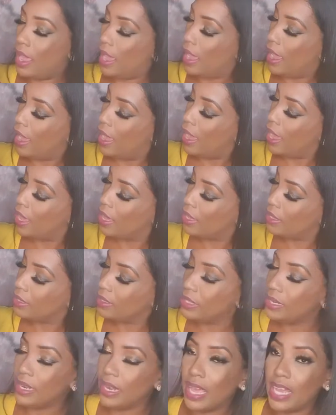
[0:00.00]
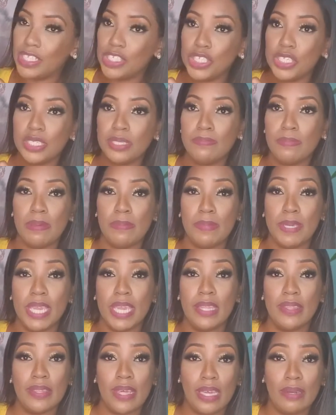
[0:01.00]
and the lash is
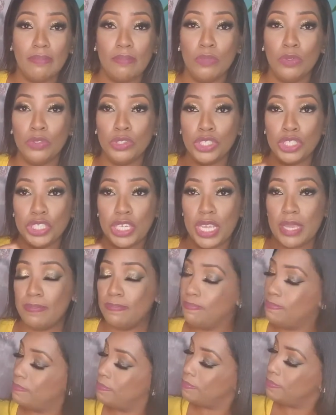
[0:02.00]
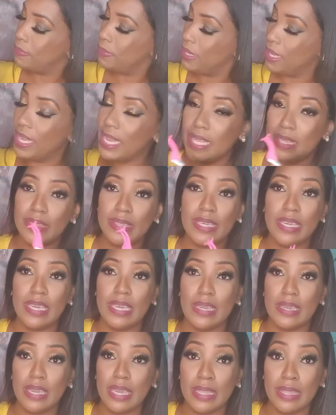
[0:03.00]
mimicking that moon shape in
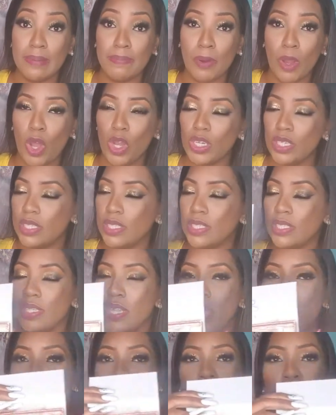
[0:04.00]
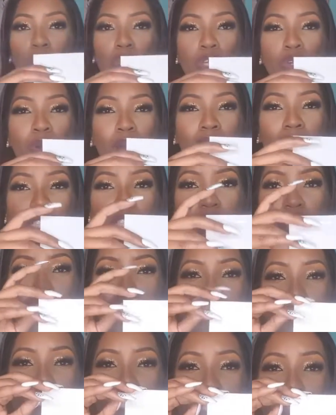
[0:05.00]
the box, you
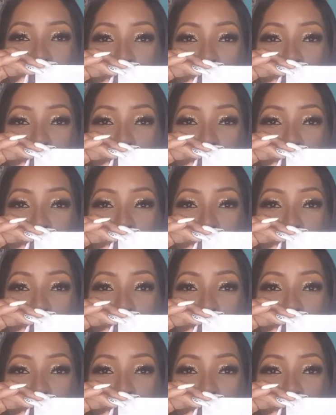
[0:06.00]
actually just